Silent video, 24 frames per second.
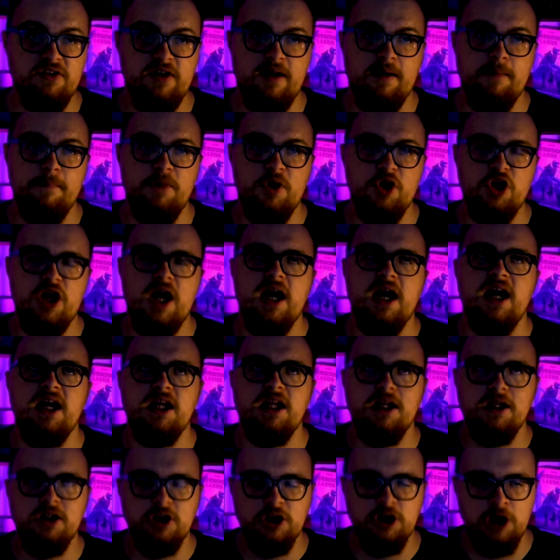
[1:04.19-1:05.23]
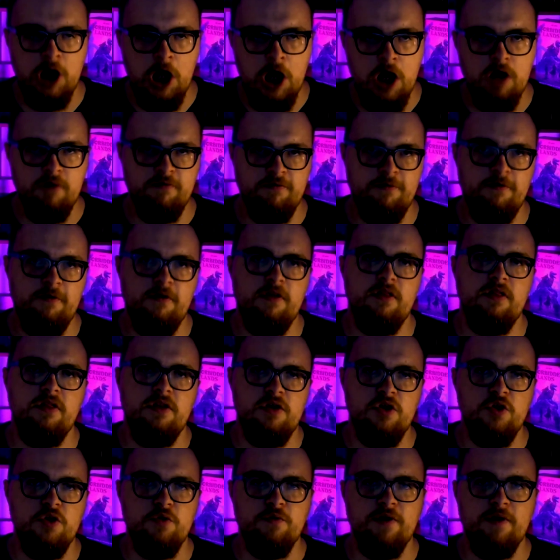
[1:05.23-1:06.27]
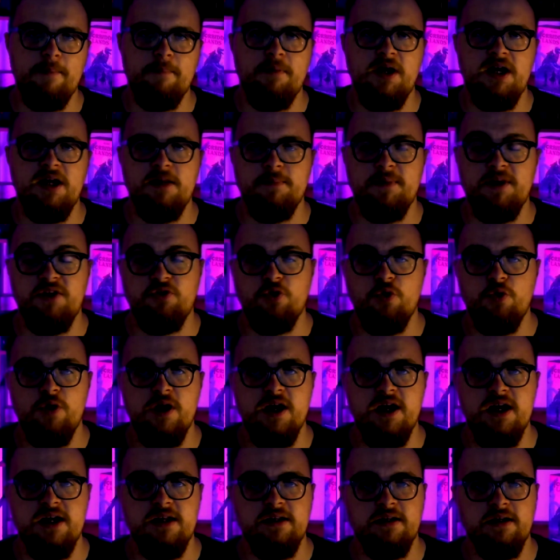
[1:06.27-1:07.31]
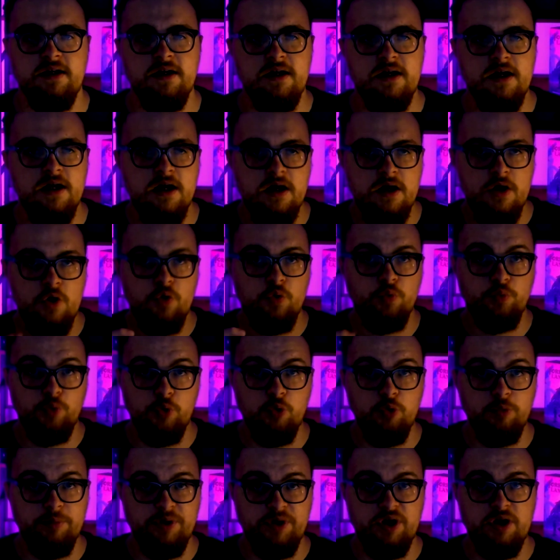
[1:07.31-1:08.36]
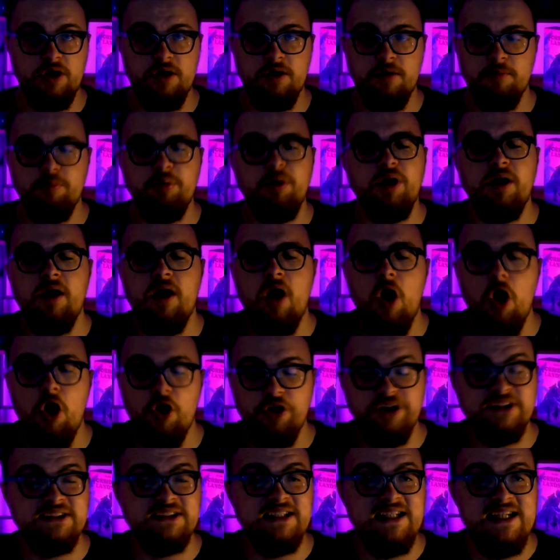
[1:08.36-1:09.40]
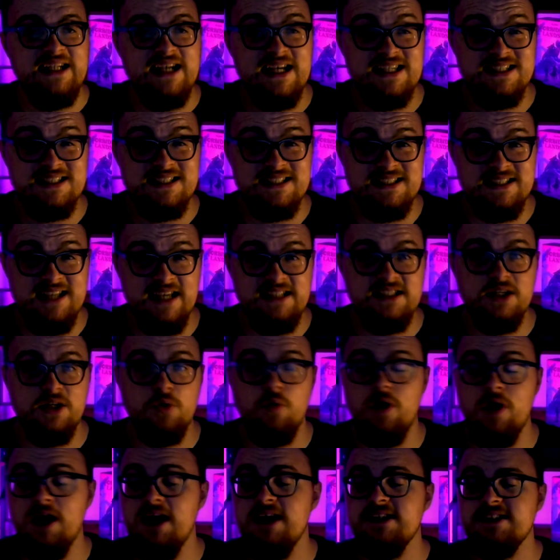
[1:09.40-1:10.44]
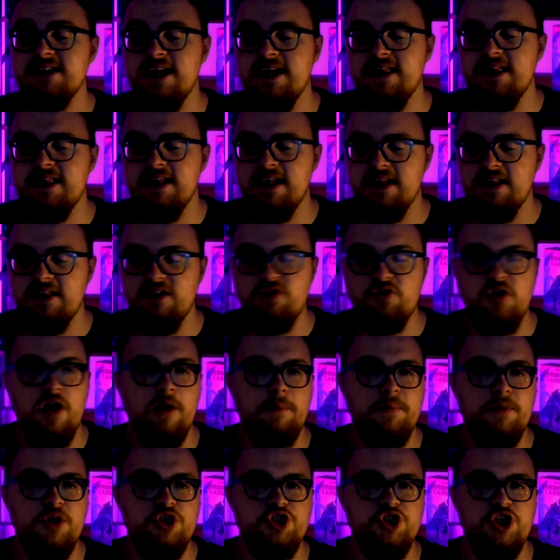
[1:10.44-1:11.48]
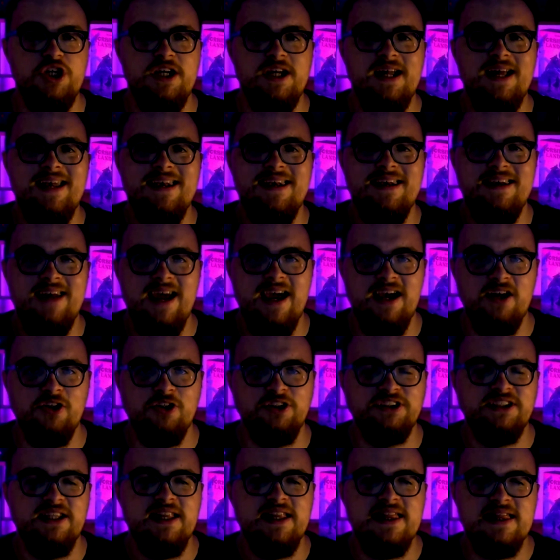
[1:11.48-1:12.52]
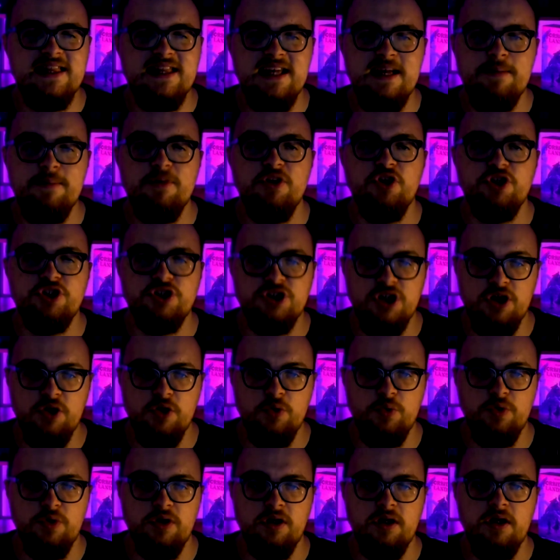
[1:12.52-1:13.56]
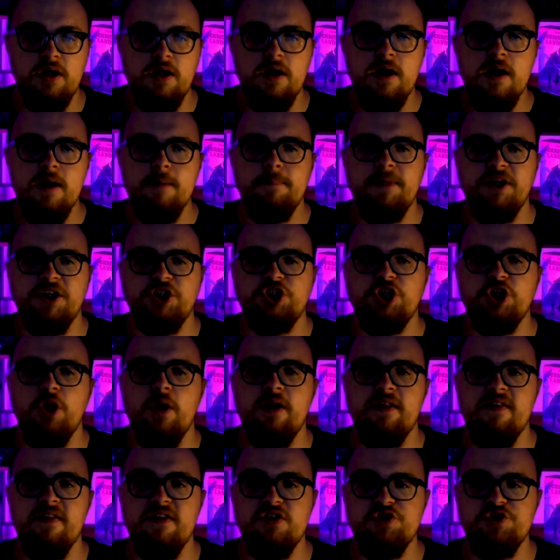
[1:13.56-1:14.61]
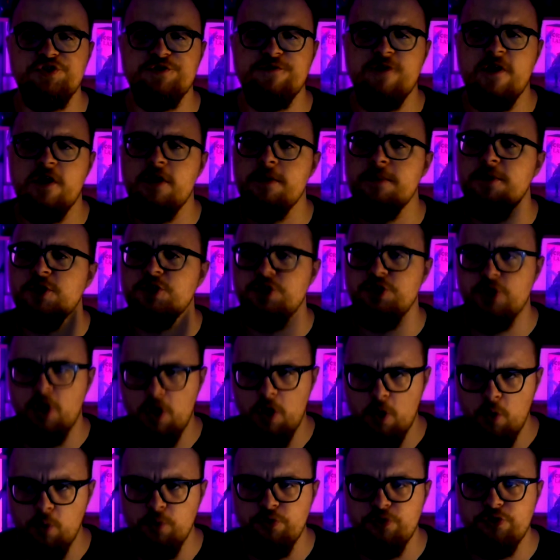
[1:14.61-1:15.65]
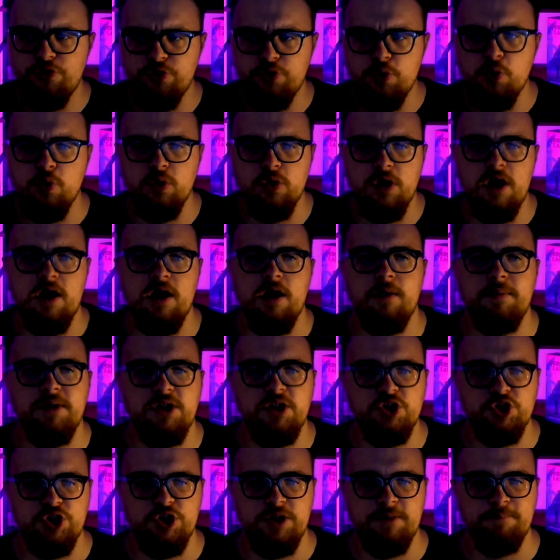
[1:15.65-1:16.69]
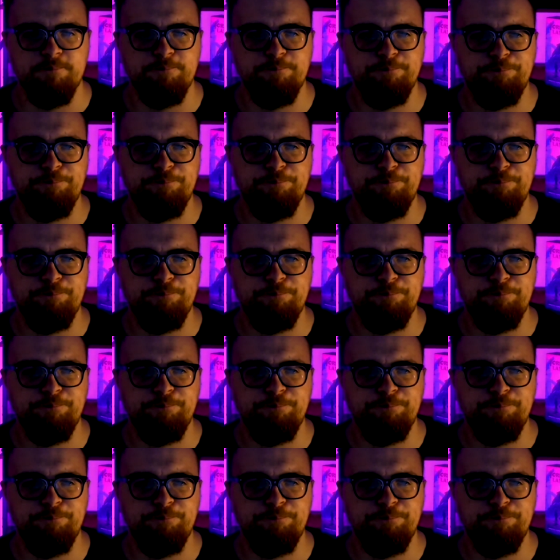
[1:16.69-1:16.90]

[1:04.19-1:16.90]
Handbook, and I love the new Vampire the Masquerade rulebook, but honestly, aesthetic-wise, I think this RPG nails the theme and the tone by showing that this is very much an old-school RPG.